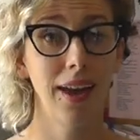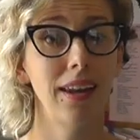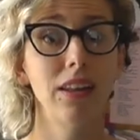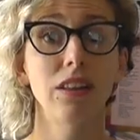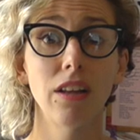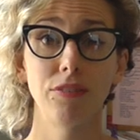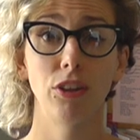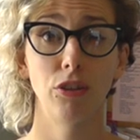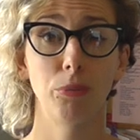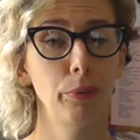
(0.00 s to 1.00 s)
and I'd
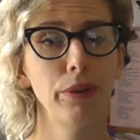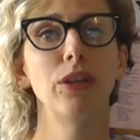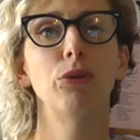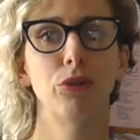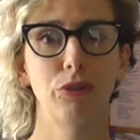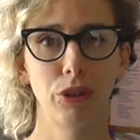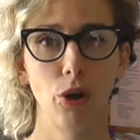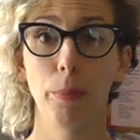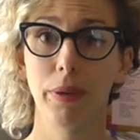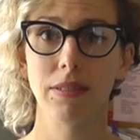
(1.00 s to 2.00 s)
love you to pre-order a
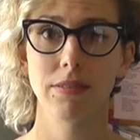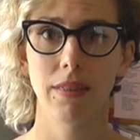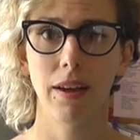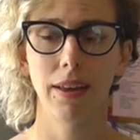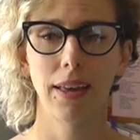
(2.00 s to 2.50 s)
copy so that I